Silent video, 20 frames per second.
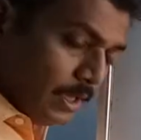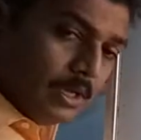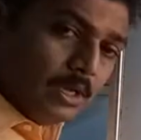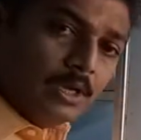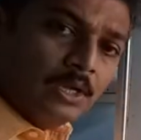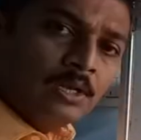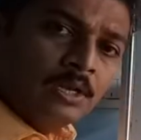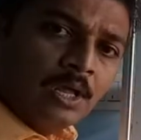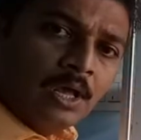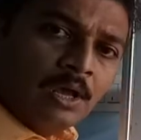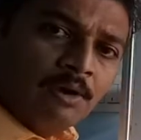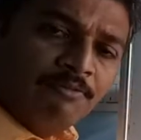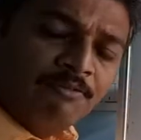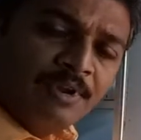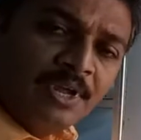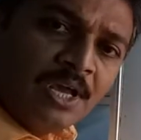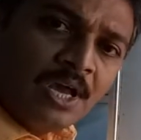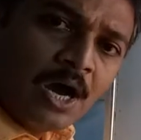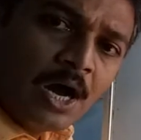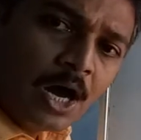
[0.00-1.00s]
In
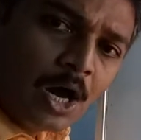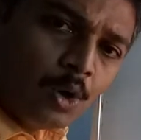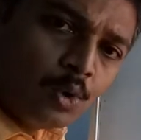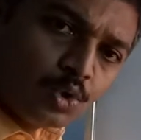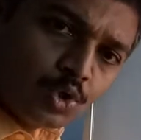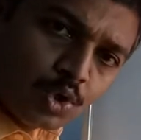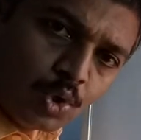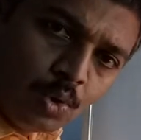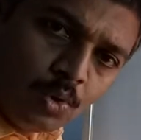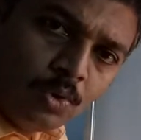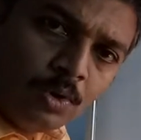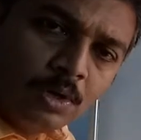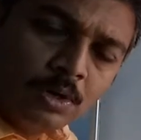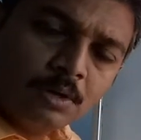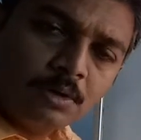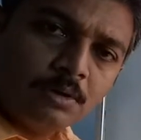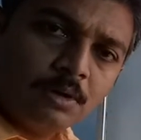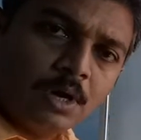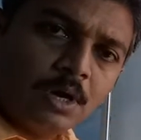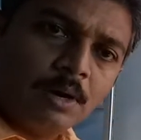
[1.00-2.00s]
every
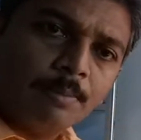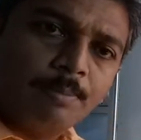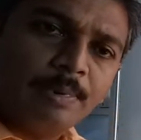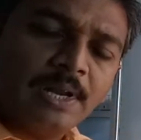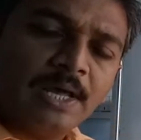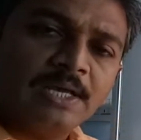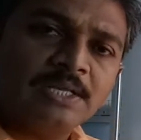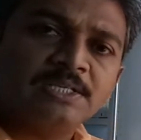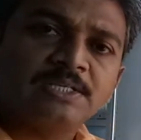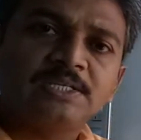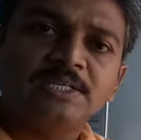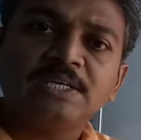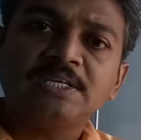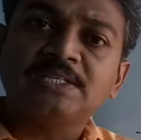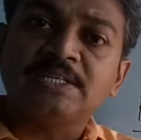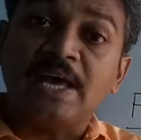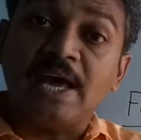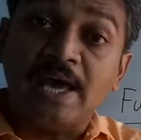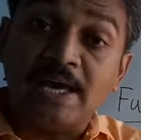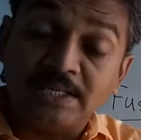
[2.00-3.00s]
household
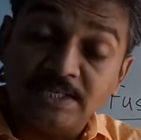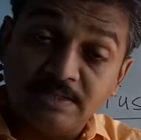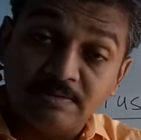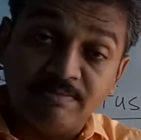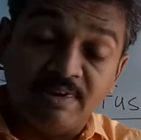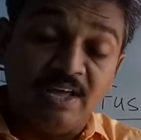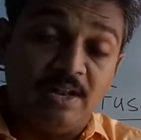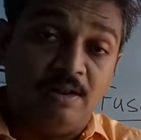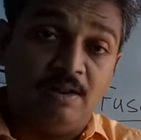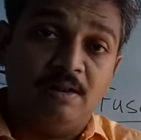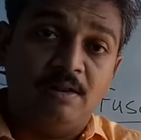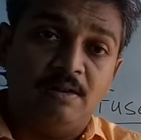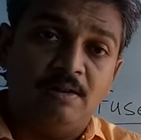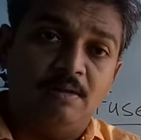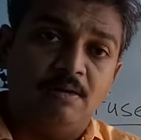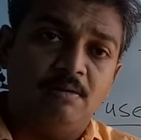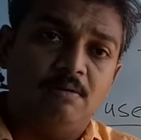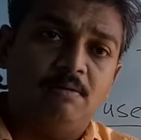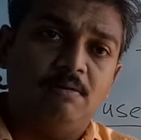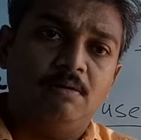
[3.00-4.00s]
appliances as well,
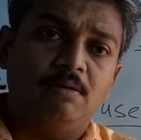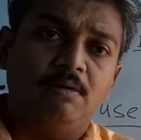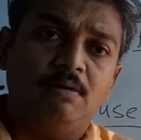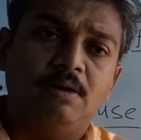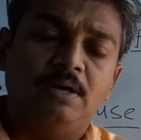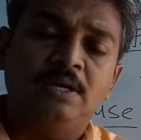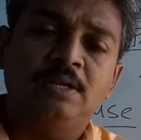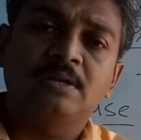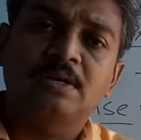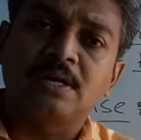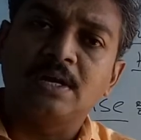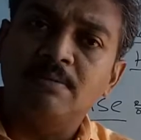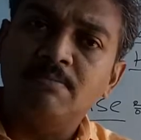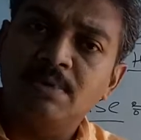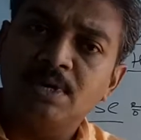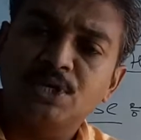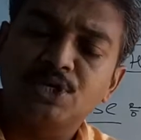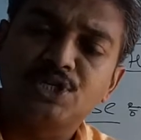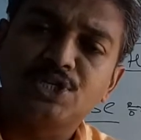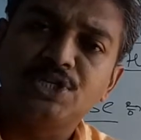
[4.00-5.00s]
in
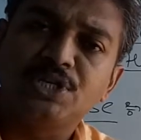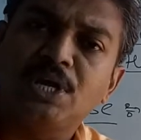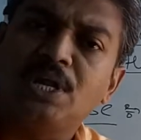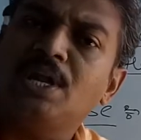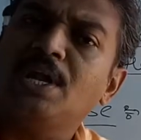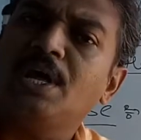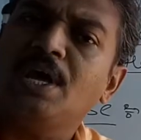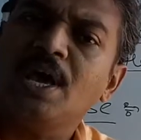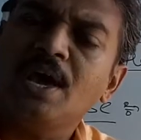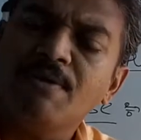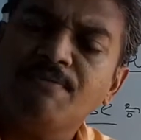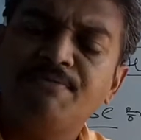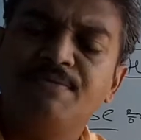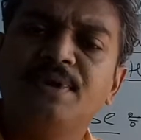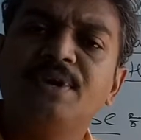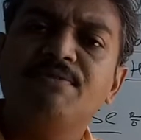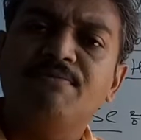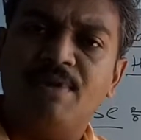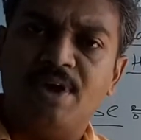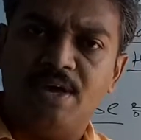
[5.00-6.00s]
commercial,
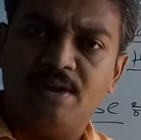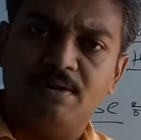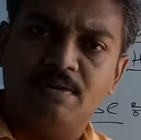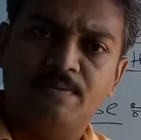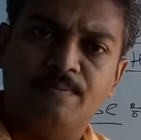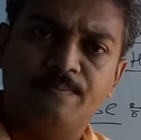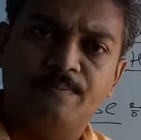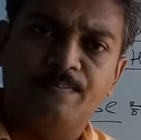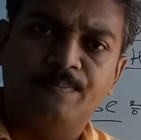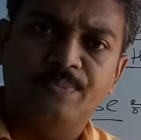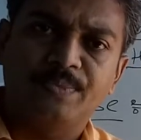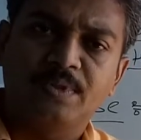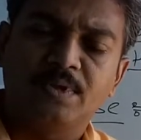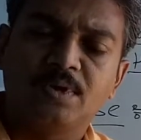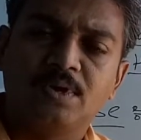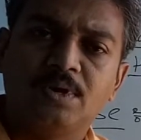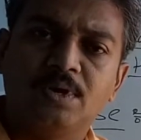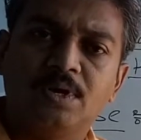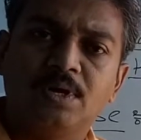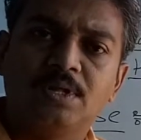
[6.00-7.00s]
everywhere,
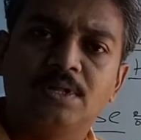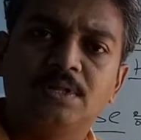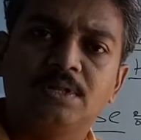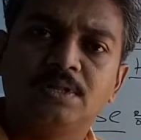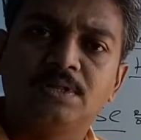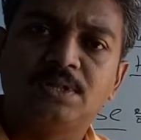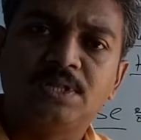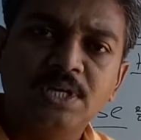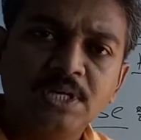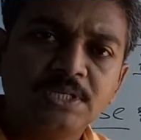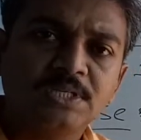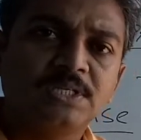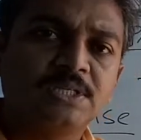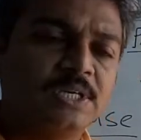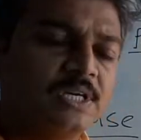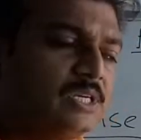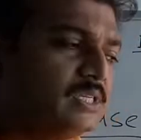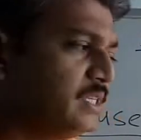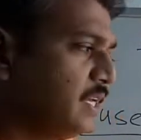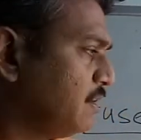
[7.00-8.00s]
this
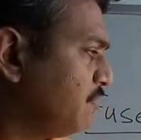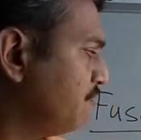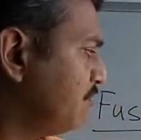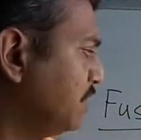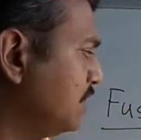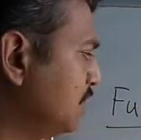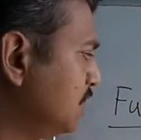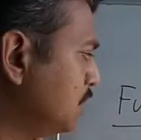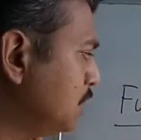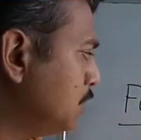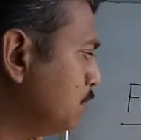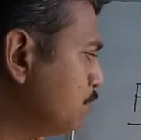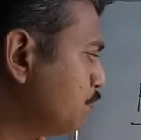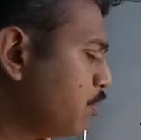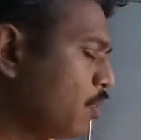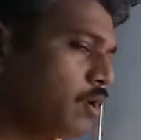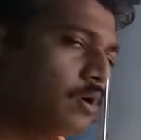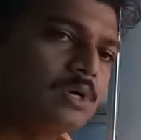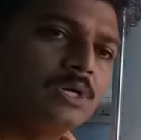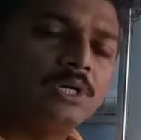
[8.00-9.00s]
is a very
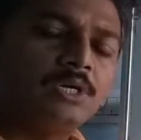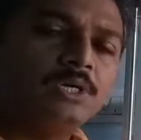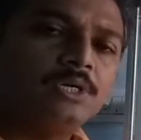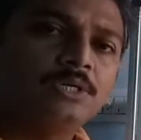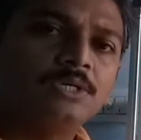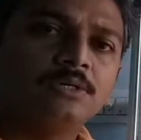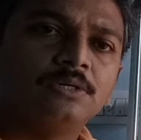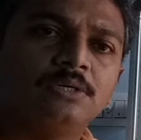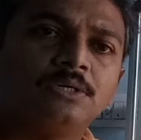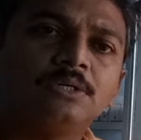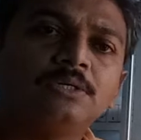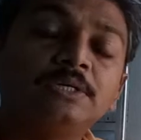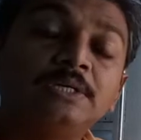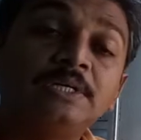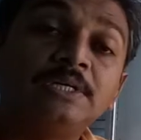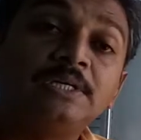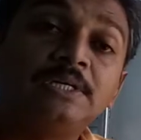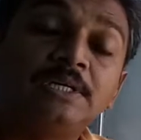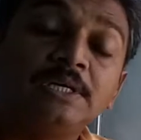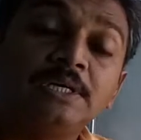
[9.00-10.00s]
important
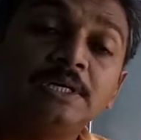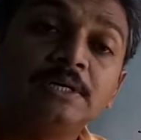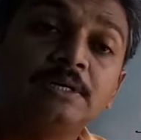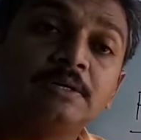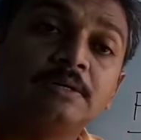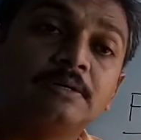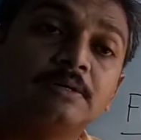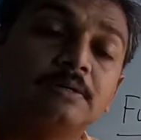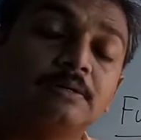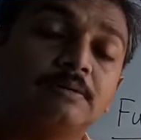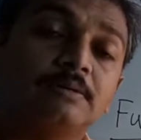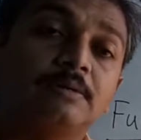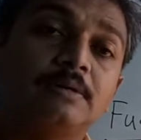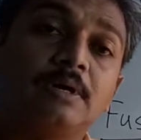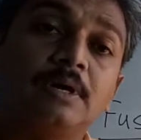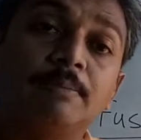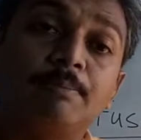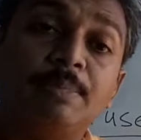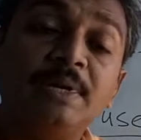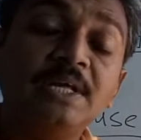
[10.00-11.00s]
heating
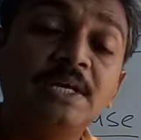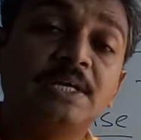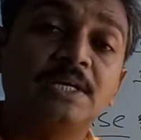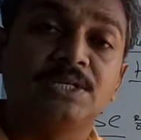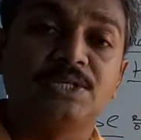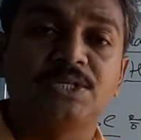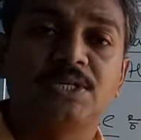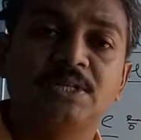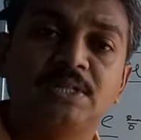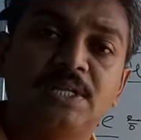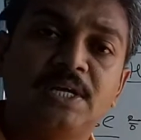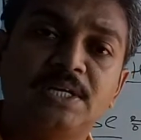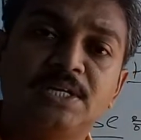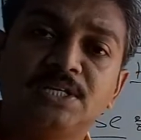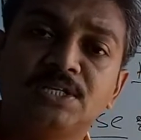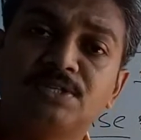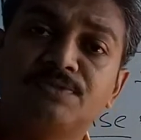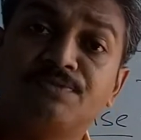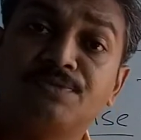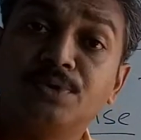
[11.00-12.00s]
application, that
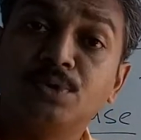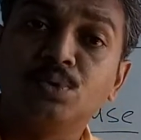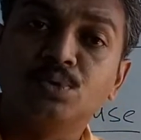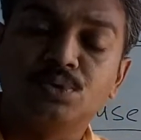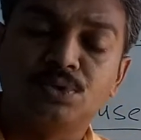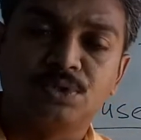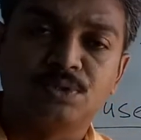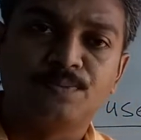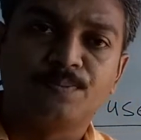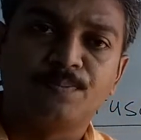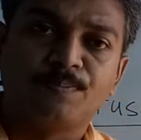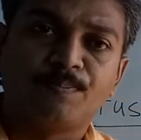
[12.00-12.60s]
is fuse.